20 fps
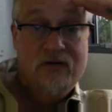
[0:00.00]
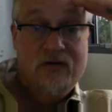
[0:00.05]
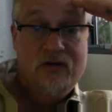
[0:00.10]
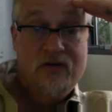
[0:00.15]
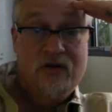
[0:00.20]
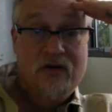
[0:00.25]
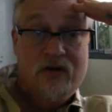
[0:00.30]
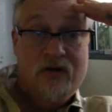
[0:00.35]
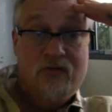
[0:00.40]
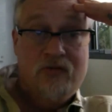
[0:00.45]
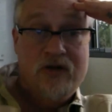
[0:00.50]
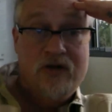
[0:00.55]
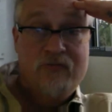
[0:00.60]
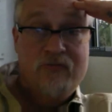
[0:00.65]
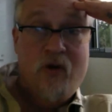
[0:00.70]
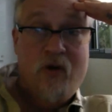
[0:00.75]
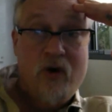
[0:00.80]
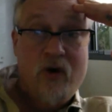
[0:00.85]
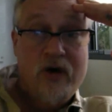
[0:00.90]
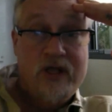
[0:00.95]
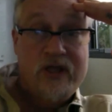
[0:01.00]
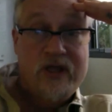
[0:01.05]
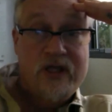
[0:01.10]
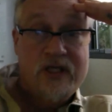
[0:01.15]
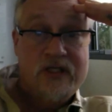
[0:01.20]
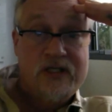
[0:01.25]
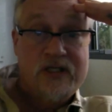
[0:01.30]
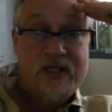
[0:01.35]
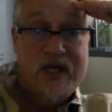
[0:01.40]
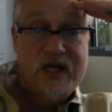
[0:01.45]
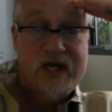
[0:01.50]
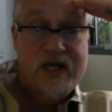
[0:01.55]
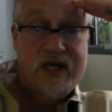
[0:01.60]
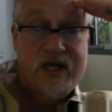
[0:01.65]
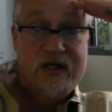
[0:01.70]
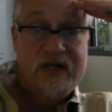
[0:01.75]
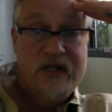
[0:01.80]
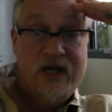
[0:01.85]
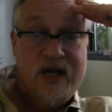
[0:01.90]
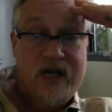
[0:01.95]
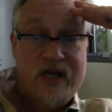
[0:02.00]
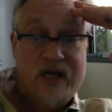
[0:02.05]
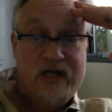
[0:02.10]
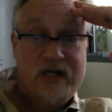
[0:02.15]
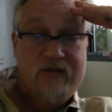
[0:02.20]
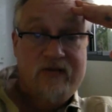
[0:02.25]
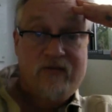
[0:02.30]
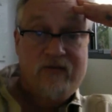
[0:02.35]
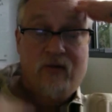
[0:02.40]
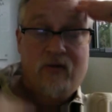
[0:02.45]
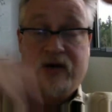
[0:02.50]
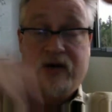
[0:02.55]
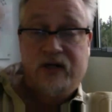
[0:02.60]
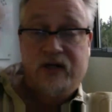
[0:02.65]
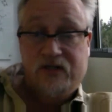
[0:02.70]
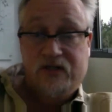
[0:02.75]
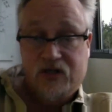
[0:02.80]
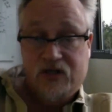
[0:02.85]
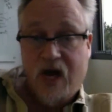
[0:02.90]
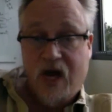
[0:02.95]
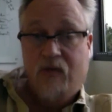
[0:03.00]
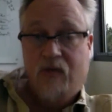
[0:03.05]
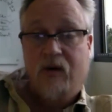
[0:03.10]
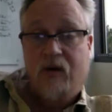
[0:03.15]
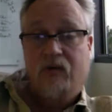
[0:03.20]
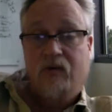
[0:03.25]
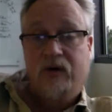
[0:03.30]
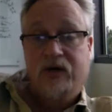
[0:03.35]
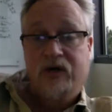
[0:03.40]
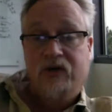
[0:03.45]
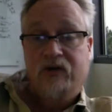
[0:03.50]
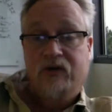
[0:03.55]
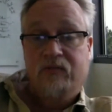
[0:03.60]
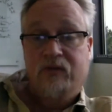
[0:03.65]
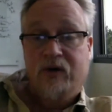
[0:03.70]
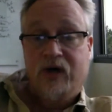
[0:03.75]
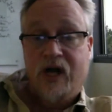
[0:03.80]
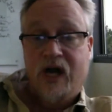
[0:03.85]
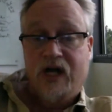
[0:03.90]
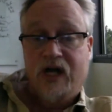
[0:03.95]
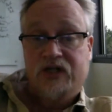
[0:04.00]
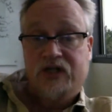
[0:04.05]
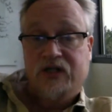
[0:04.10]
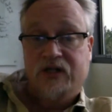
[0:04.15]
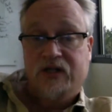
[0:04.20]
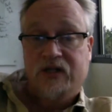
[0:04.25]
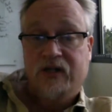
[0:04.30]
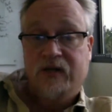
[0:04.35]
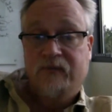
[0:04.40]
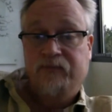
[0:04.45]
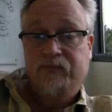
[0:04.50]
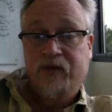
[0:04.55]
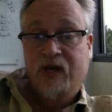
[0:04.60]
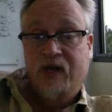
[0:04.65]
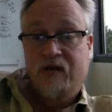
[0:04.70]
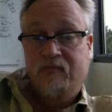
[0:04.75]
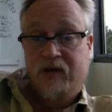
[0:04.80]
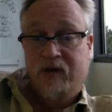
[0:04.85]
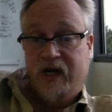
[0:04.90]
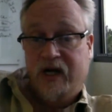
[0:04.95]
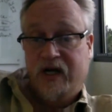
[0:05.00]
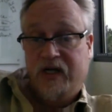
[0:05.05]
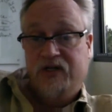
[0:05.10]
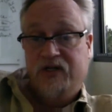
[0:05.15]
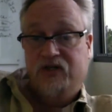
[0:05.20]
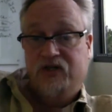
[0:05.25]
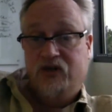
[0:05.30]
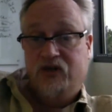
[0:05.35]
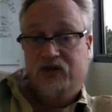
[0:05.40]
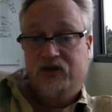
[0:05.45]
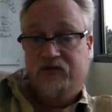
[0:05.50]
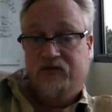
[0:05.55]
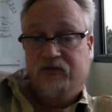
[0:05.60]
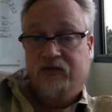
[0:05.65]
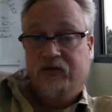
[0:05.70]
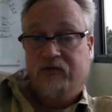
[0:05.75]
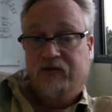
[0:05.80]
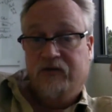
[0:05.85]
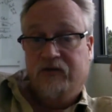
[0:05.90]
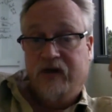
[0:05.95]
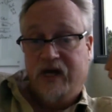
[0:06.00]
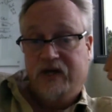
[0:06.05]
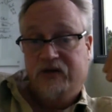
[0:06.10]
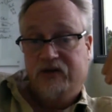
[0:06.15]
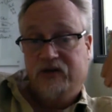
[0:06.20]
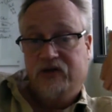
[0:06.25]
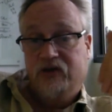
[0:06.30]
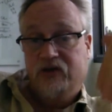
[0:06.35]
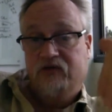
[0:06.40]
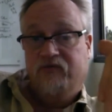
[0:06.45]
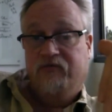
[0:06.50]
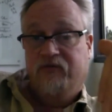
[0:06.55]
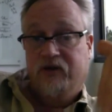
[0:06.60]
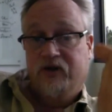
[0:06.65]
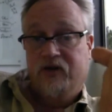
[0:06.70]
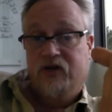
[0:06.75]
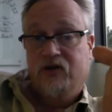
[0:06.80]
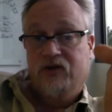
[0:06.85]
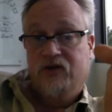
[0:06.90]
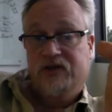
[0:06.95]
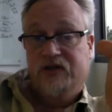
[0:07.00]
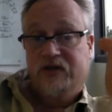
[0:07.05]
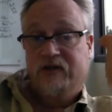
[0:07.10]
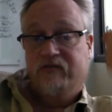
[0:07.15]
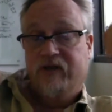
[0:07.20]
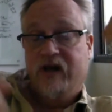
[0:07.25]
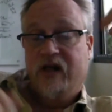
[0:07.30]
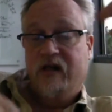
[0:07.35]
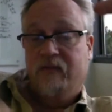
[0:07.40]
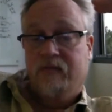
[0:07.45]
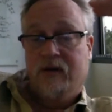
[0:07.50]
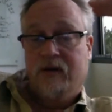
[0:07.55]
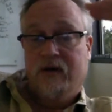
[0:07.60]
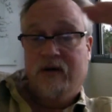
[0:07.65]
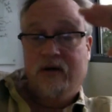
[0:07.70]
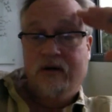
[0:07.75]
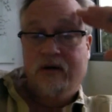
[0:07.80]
can repoint this thing at a different one. It's not what we do in production, but it is useful for you as a developer.